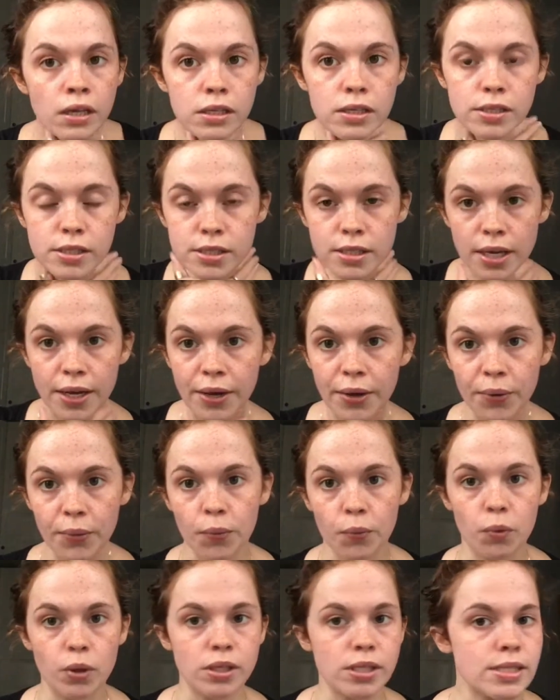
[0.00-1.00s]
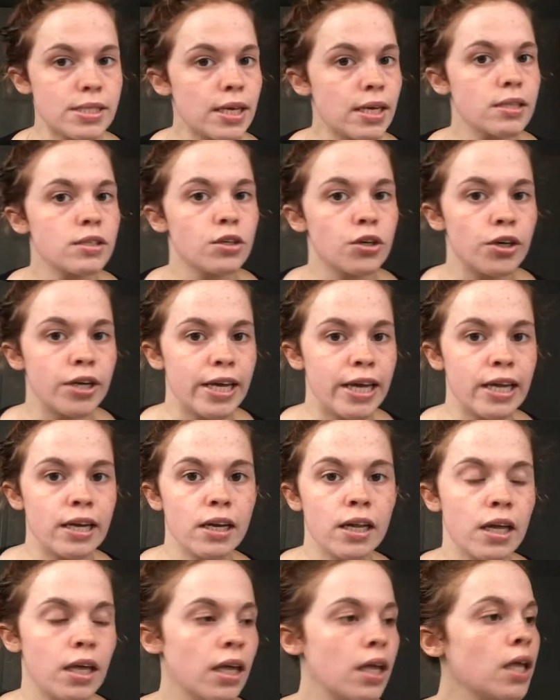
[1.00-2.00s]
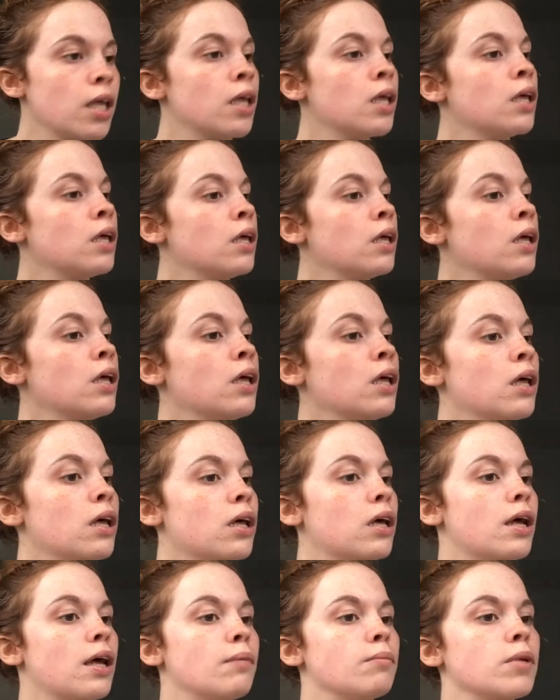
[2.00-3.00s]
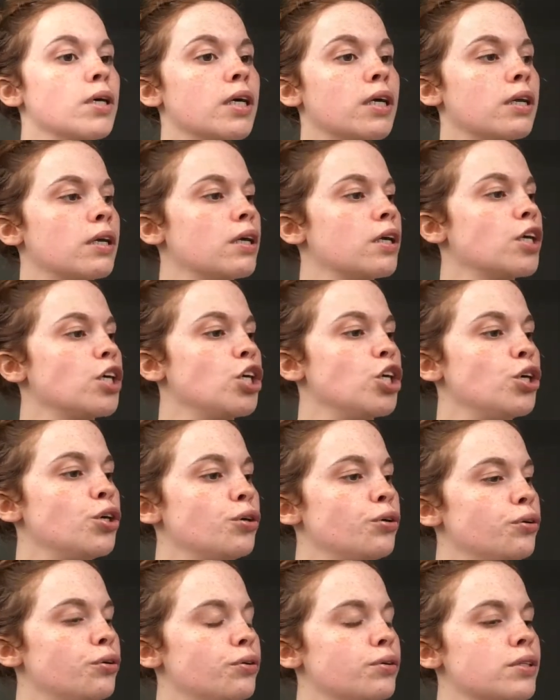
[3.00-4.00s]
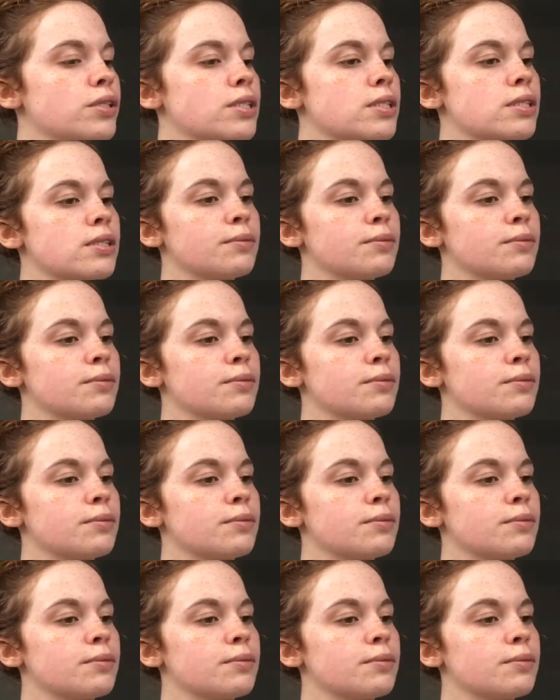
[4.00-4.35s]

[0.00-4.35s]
So once that's gone in, I'm going to use